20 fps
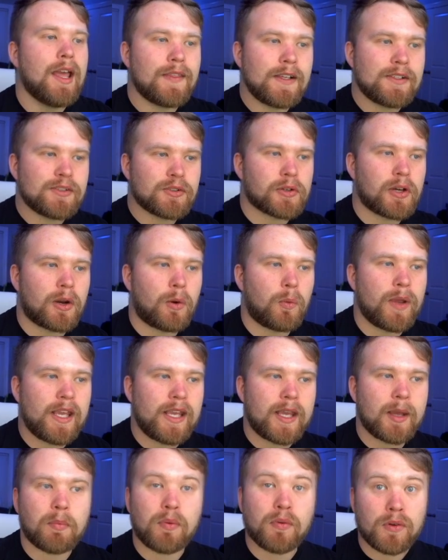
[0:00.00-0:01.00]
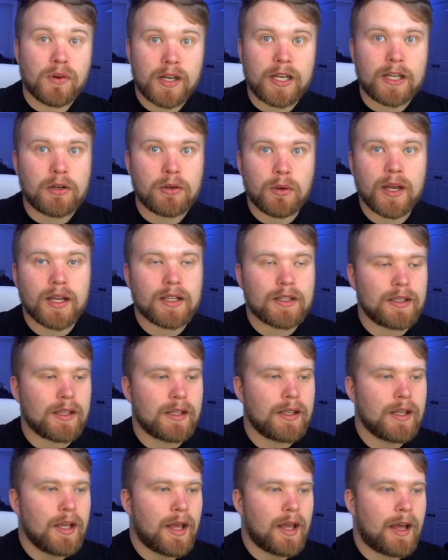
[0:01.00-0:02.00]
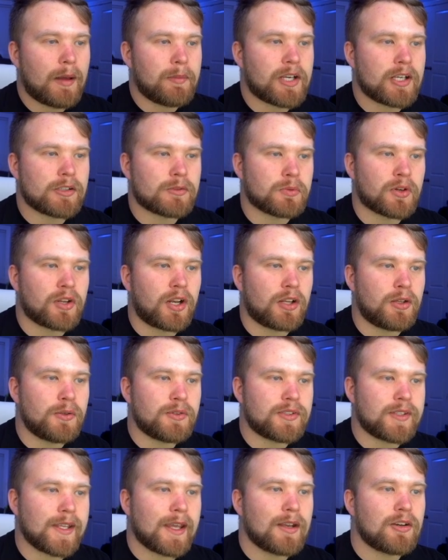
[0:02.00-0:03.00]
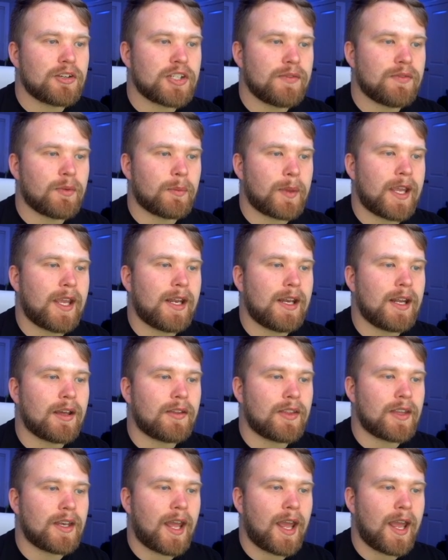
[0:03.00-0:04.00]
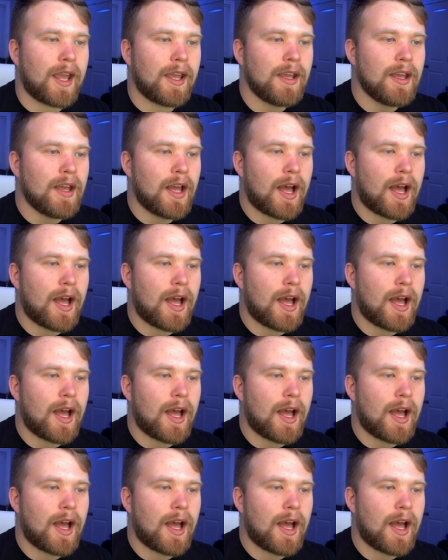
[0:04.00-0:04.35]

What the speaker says: these are going to weaken pretty quickly because we're going to lose the energy from the heating of the day.